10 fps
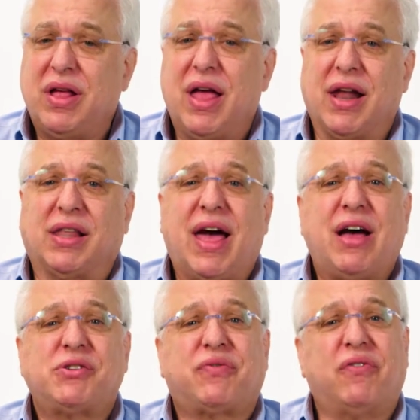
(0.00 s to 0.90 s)
and
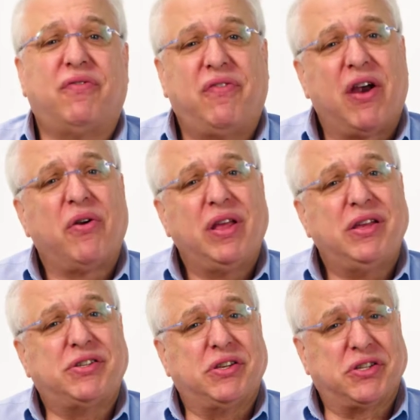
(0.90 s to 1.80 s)
allows for very
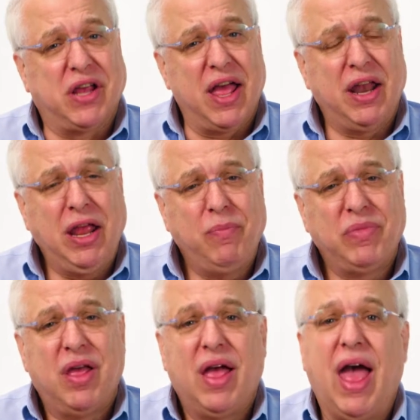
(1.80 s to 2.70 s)
easy scanning
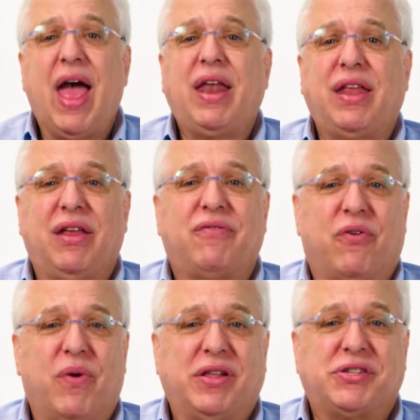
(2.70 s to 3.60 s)
and
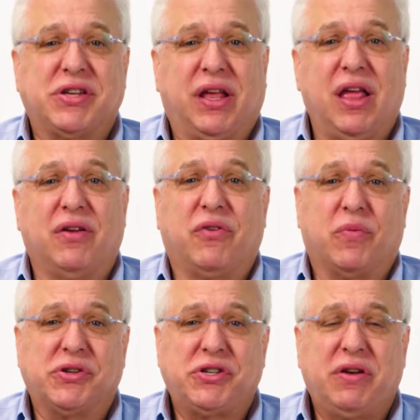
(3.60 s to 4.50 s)
infrared syncing of your
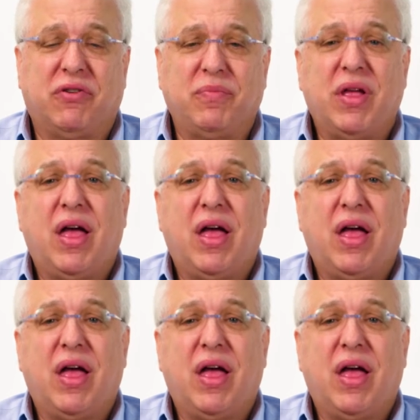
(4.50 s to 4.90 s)
receiver